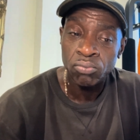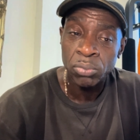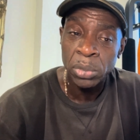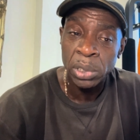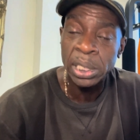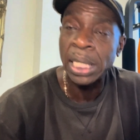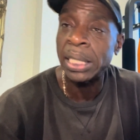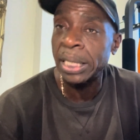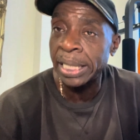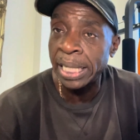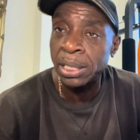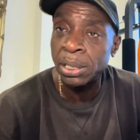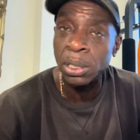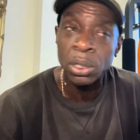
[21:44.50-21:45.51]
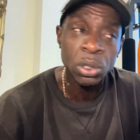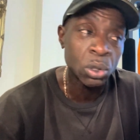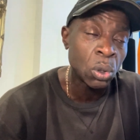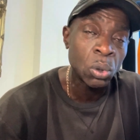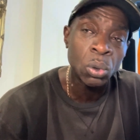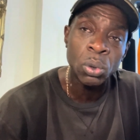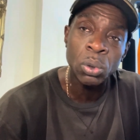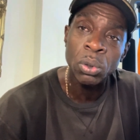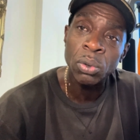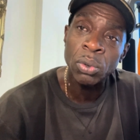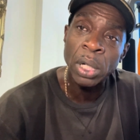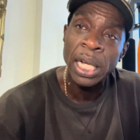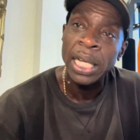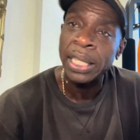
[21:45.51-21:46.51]
Send your kids to school,
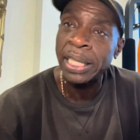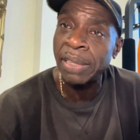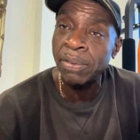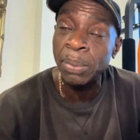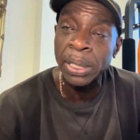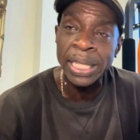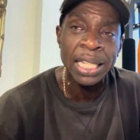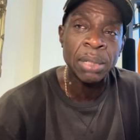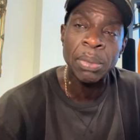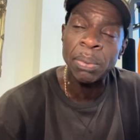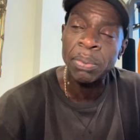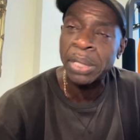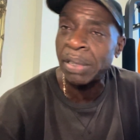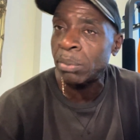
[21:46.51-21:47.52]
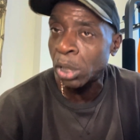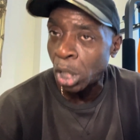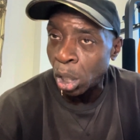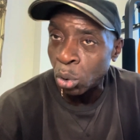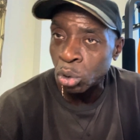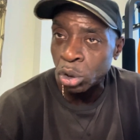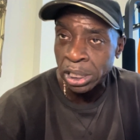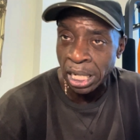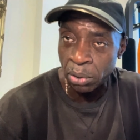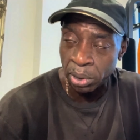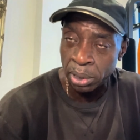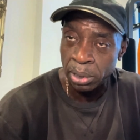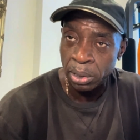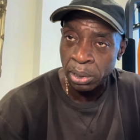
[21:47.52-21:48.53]
right? Give them a cold
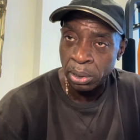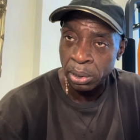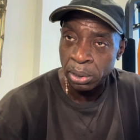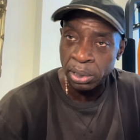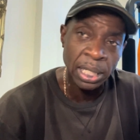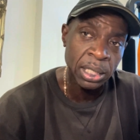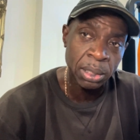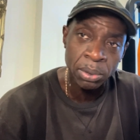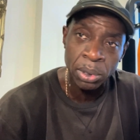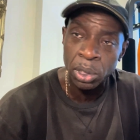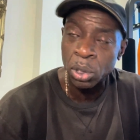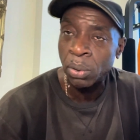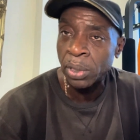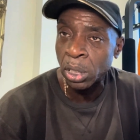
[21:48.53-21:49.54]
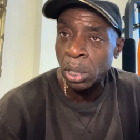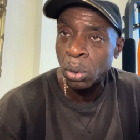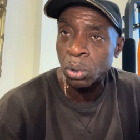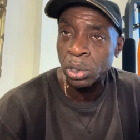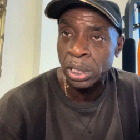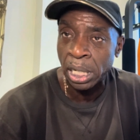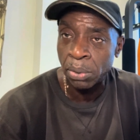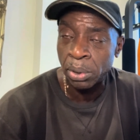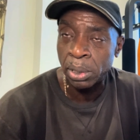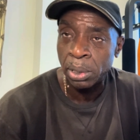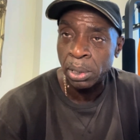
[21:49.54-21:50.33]
shower. Send them to school with a cold shower.